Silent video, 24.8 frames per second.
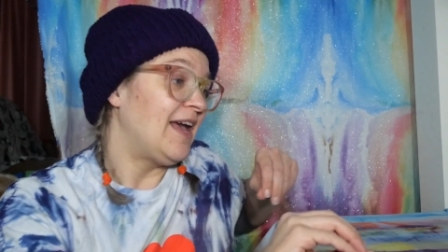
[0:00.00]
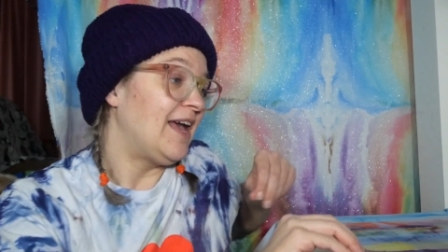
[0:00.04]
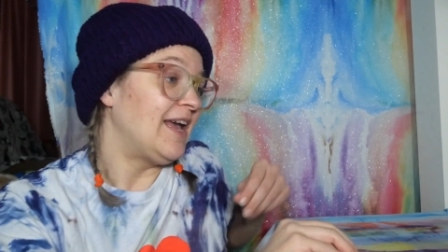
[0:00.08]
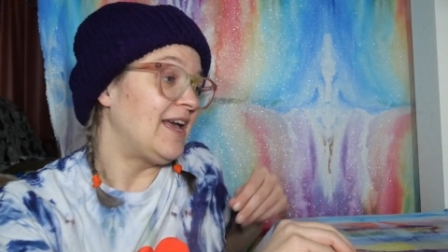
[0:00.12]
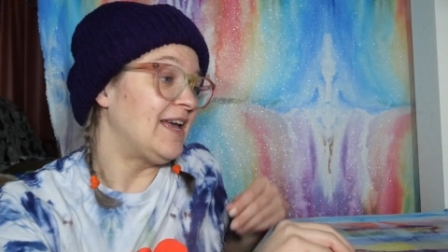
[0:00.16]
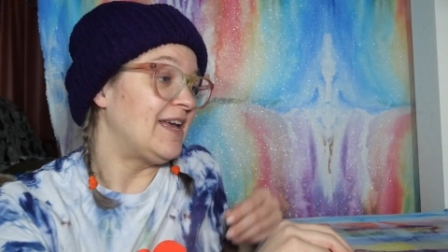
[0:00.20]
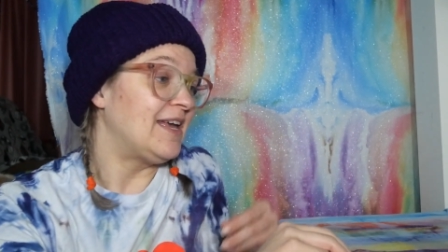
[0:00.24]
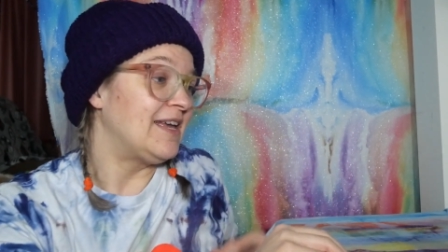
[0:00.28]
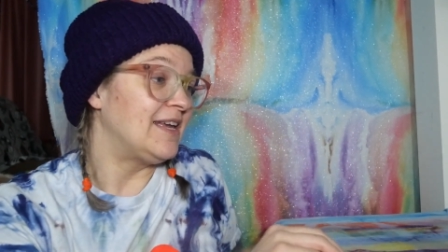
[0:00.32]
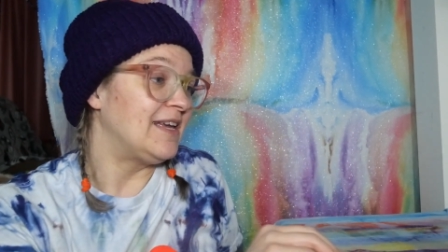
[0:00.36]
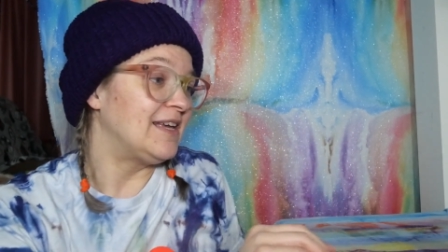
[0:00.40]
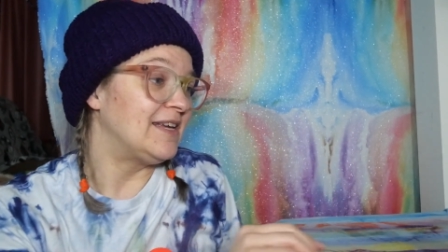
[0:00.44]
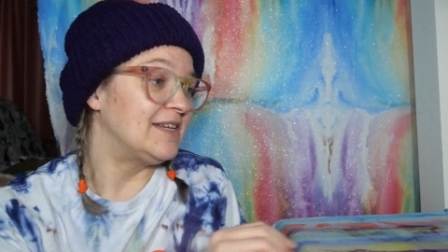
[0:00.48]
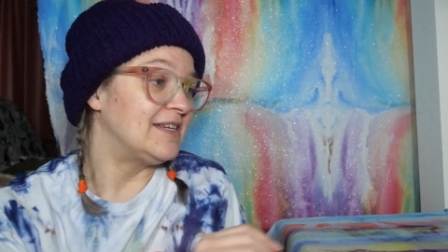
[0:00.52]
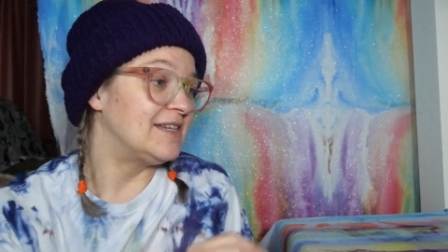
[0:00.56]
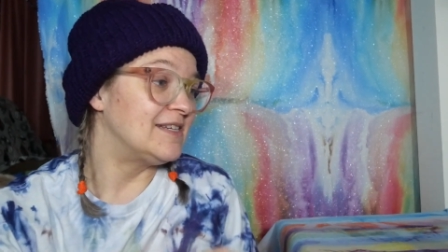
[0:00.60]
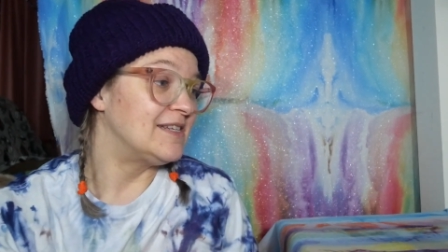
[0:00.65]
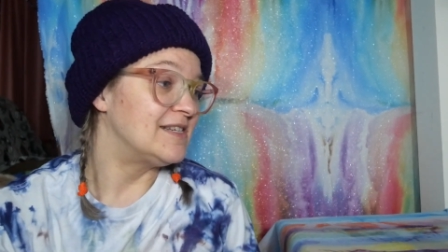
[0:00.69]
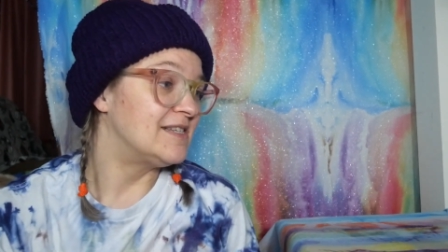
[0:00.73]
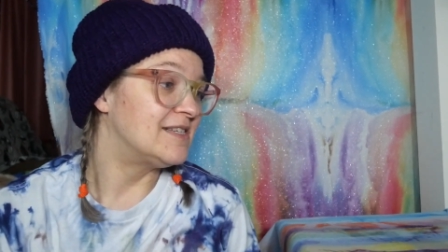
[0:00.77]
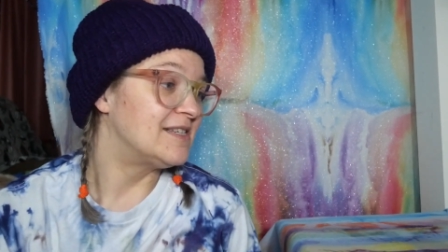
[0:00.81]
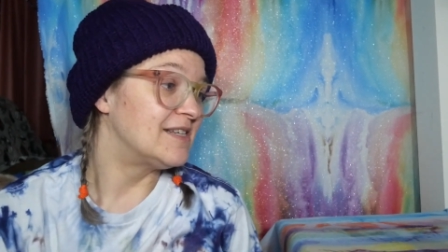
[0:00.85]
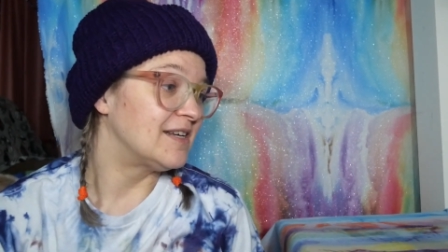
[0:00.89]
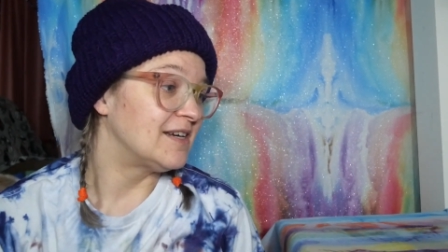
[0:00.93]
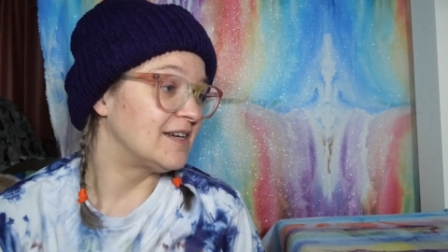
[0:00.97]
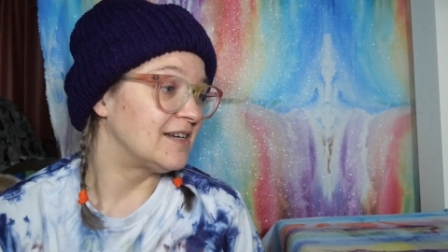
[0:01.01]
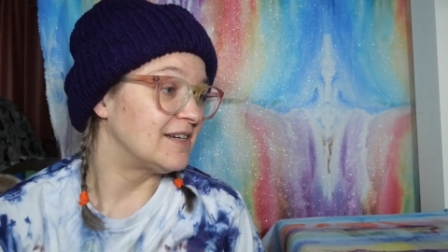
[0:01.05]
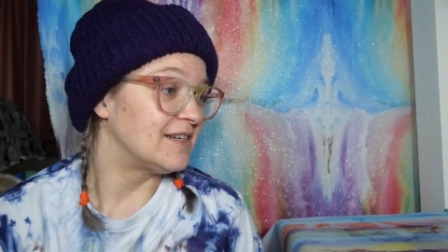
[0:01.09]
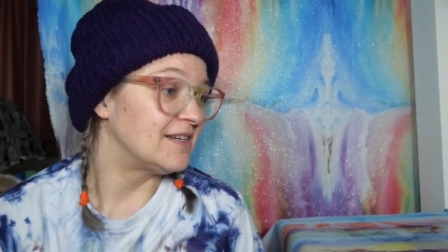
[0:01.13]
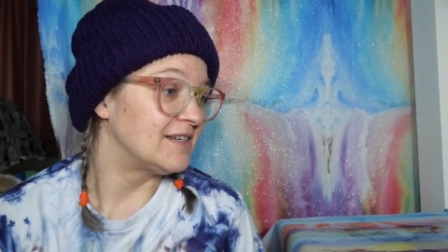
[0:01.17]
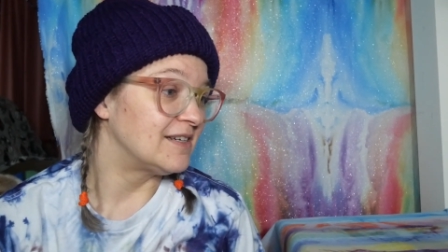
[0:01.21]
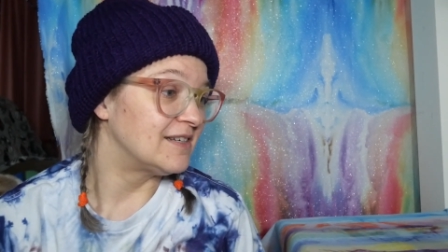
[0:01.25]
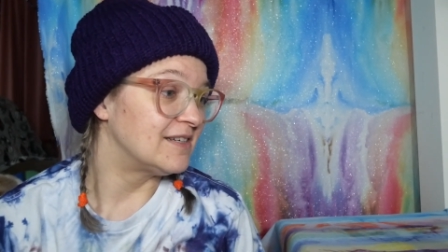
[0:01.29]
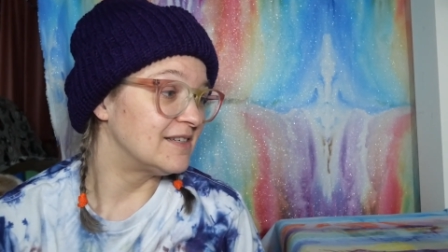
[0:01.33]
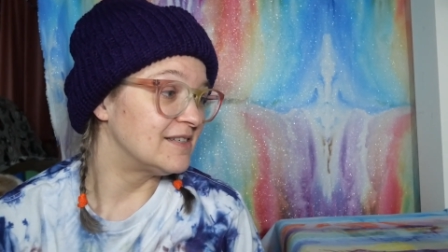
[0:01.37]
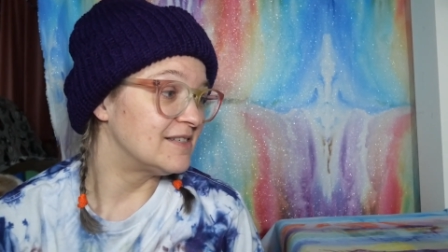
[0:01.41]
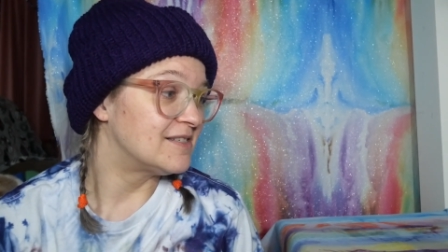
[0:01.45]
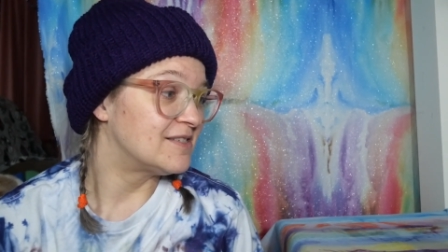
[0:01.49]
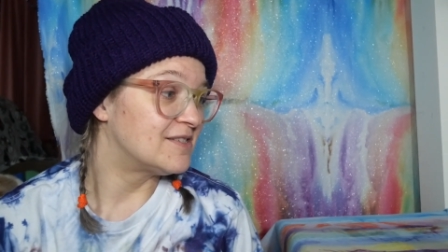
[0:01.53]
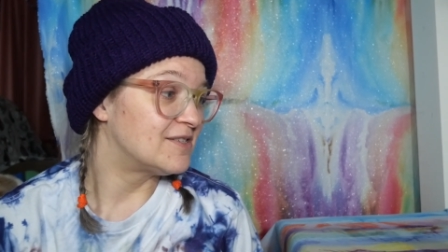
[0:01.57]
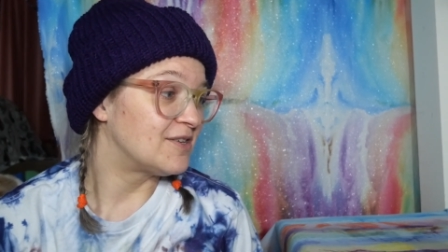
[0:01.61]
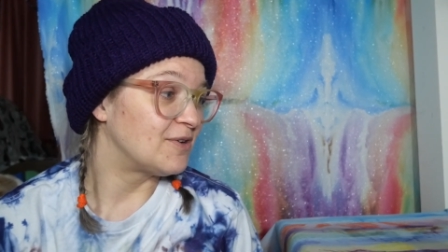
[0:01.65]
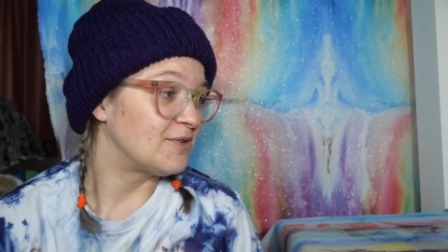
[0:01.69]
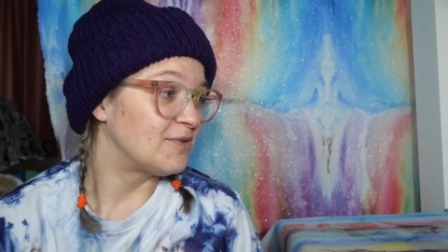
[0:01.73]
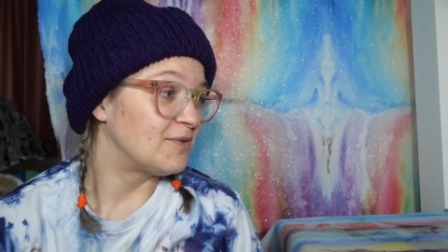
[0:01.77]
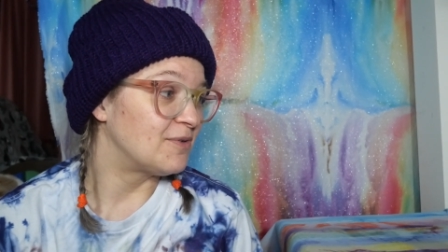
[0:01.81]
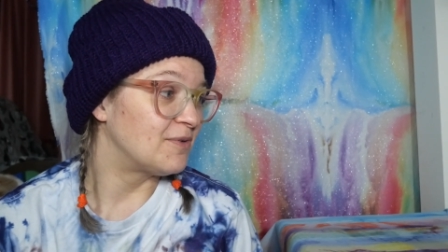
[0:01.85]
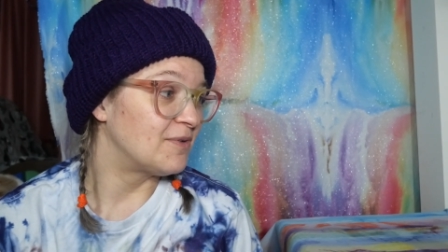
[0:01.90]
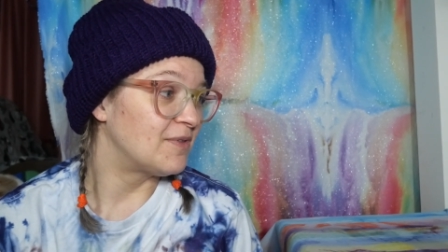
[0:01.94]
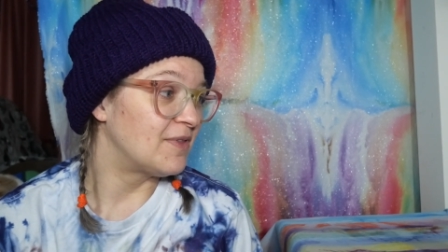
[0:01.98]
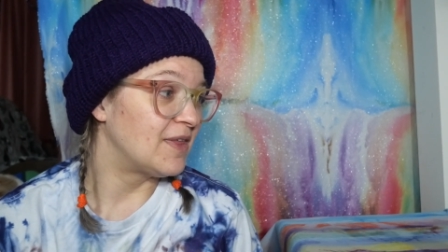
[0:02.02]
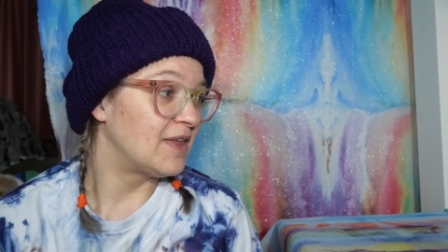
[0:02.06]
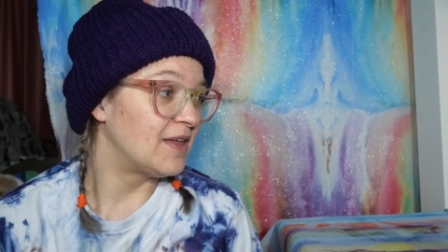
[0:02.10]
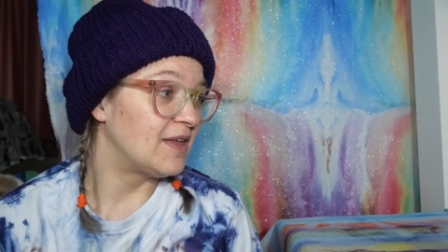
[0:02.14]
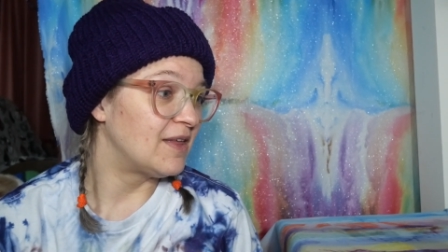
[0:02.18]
And so